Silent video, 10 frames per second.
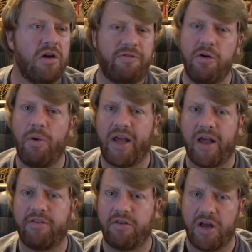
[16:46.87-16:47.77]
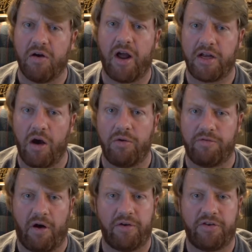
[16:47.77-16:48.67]
few weekends a year, I go and
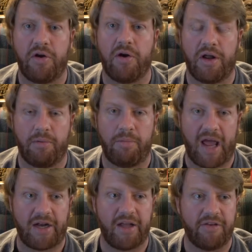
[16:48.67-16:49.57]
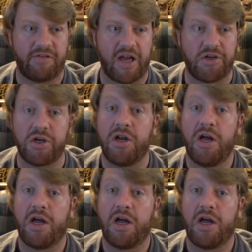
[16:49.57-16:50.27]
volunteer at a banding station,